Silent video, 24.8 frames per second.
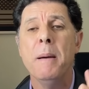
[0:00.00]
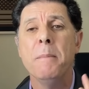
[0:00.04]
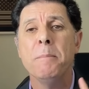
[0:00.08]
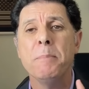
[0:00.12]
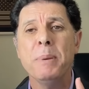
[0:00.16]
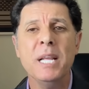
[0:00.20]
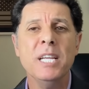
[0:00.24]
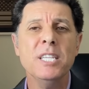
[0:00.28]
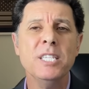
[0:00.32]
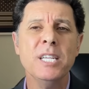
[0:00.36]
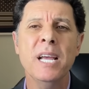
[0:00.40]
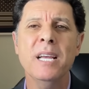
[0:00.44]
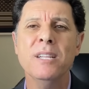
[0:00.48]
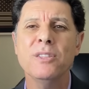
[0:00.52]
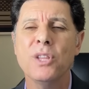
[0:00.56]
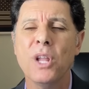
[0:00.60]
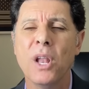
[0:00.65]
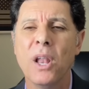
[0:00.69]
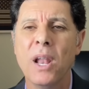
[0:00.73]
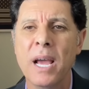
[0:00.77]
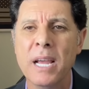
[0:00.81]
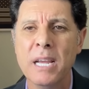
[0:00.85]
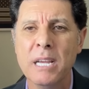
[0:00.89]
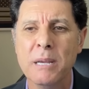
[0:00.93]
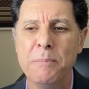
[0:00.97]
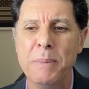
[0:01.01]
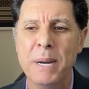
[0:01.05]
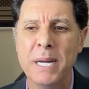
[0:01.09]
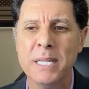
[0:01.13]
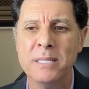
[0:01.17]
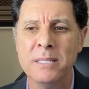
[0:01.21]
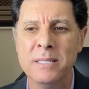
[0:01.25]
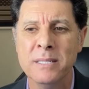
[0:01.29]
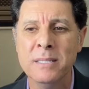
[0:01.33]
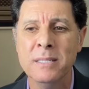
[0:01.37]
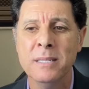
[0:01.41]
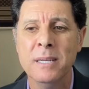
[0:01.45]
please hit the like
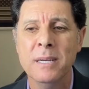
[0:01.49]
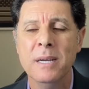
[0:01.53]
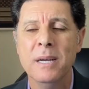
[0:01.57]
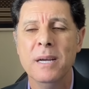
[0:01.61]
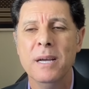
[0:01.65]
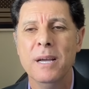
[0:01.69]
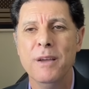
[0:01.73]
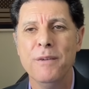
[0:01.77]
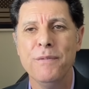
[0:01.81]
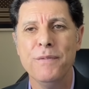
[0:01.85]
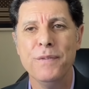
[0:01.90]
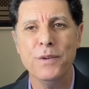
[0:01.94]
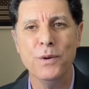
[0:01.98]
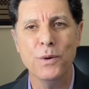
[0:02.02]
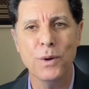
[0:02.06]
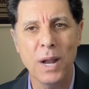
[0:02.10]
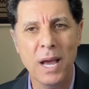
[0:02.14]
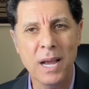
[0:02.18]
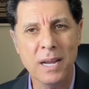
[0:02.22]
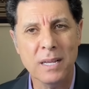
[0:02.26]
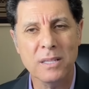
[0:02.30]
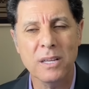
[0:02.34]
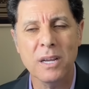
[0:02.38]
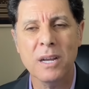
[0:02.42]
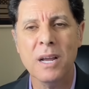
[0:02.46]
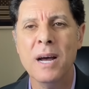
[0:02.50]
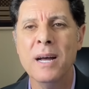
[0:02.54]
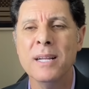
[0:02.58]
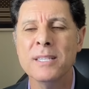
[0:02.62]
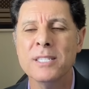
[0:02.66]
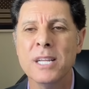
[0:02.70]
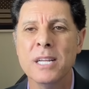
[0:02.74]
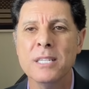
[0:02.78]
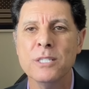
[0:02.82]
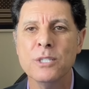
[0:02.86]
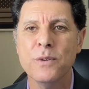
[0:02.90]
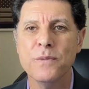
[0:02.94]
button if you like the
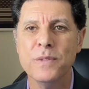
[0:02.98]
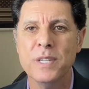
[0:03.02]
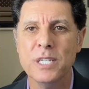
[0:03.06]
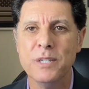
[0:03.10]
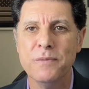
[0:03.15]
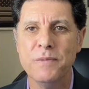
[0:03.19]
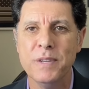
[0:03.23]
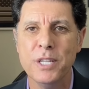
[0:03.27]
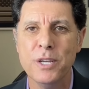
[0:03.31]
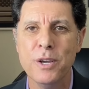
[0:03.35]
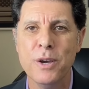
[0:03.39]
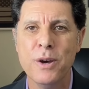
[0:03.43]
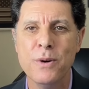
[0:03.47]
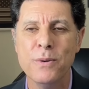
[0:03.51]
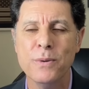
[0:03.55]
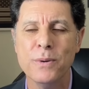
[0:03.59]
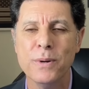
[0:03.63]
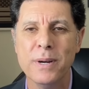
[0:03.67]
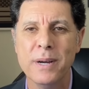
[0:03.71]
content of this video,